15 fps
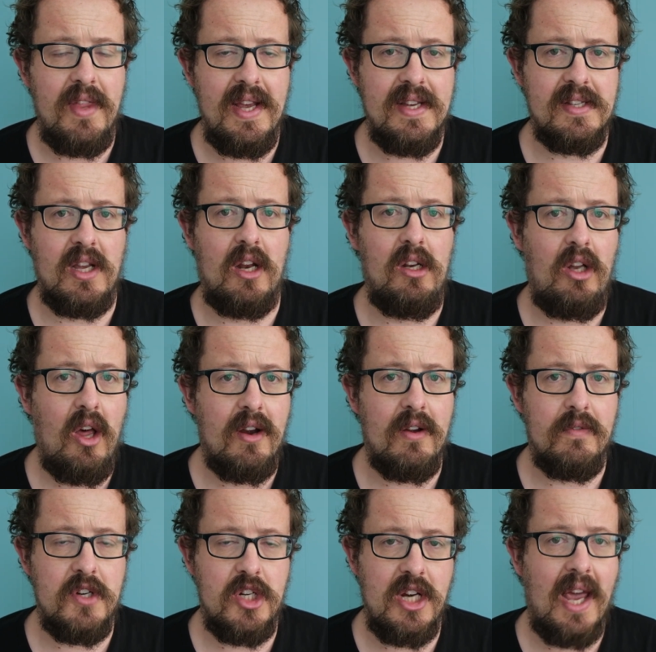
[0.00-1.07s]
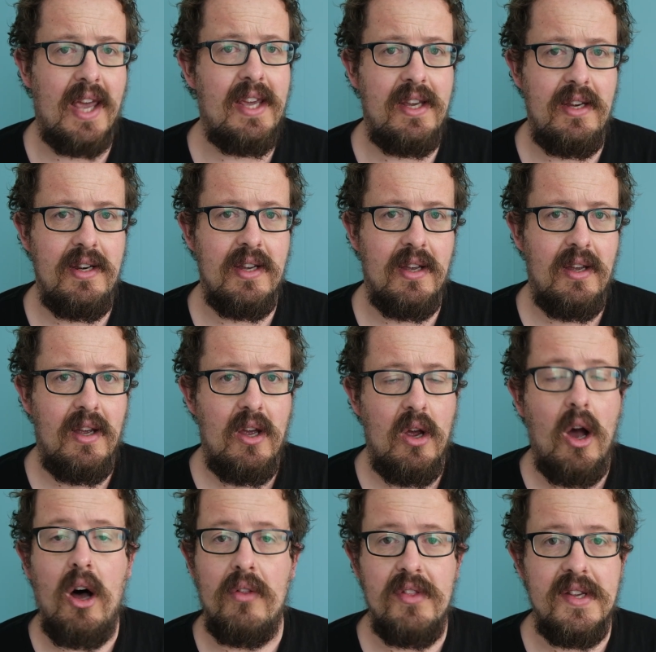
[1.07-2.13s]
There's a lot of shade
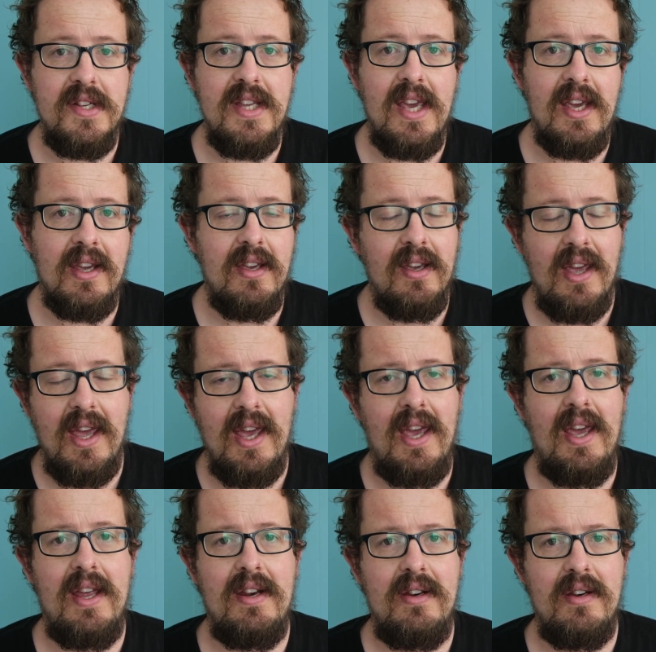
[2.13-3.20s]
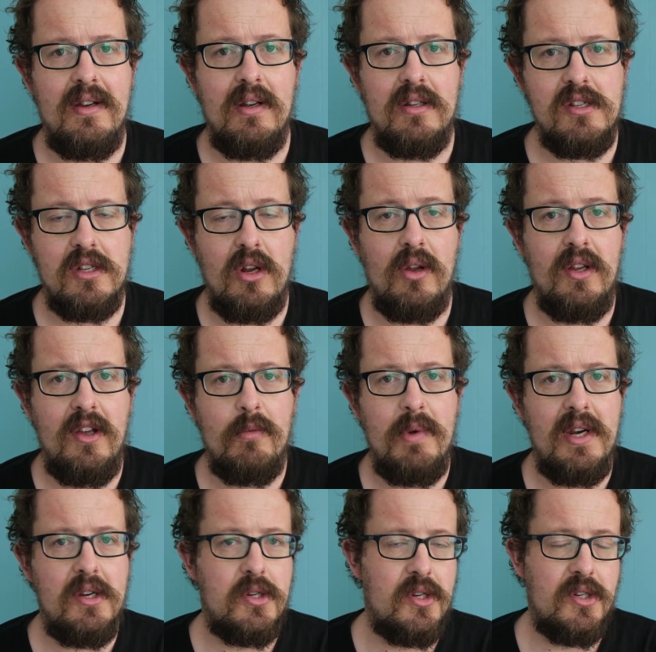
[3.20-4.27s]
on the deck, and slowly I've
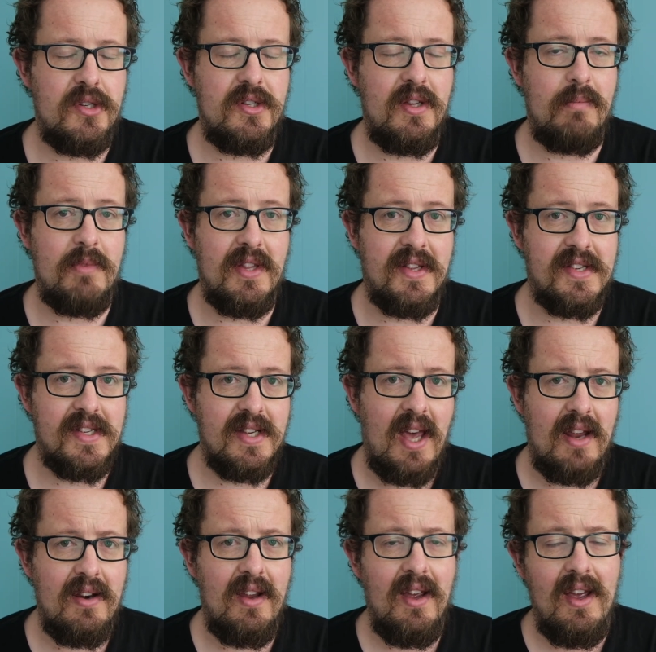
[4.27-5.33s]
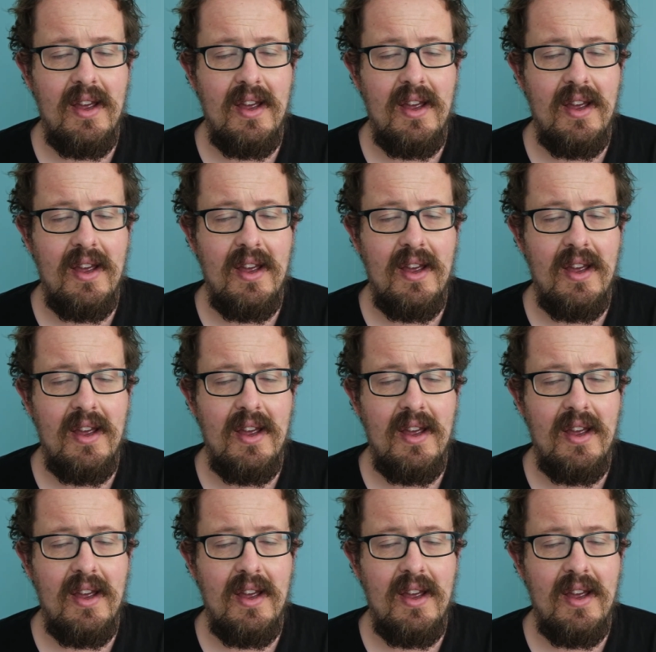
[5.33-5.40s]
been introducing them to the sun.